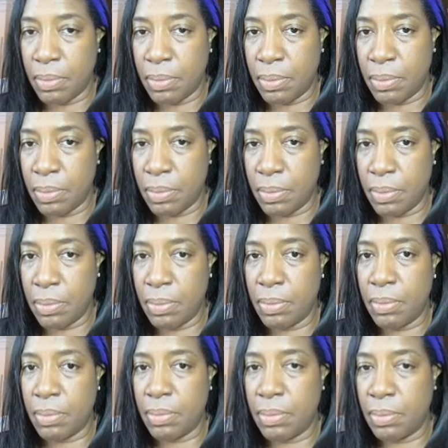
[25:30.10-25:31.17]

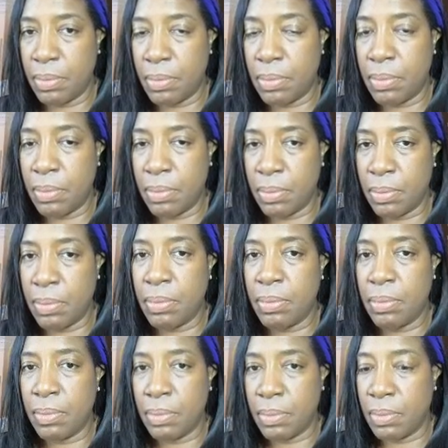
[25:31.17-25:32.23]

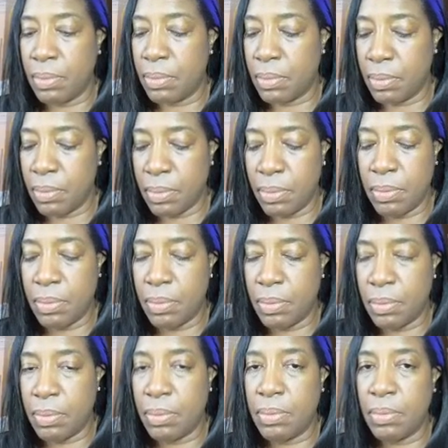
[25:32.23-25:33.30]

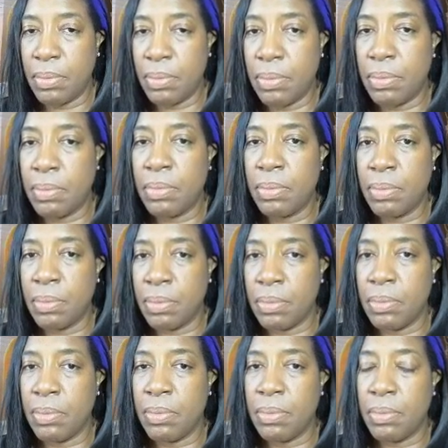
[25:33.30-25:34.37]

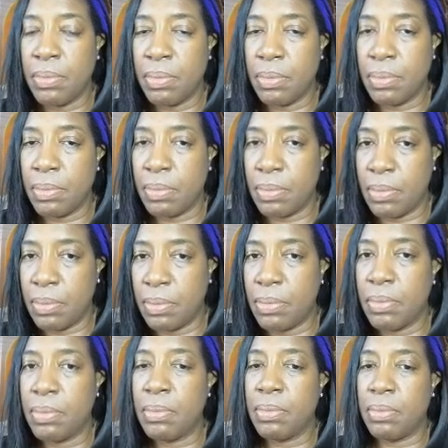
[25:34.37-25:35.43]

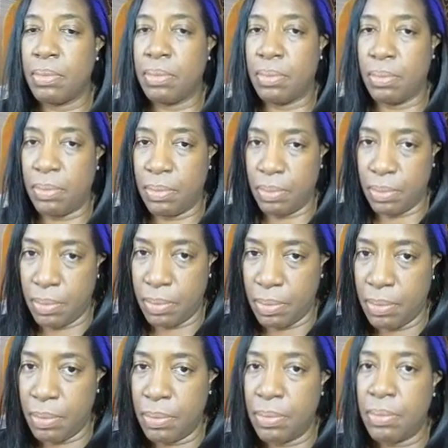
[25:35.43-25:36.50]

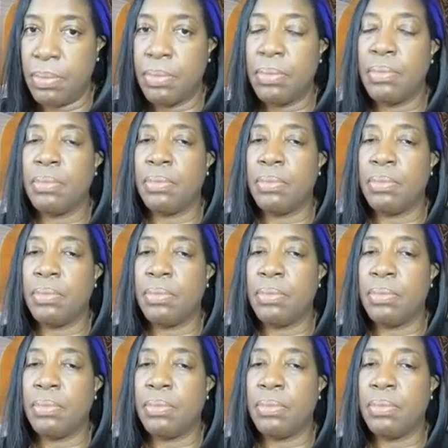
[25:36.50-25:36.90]
(silent)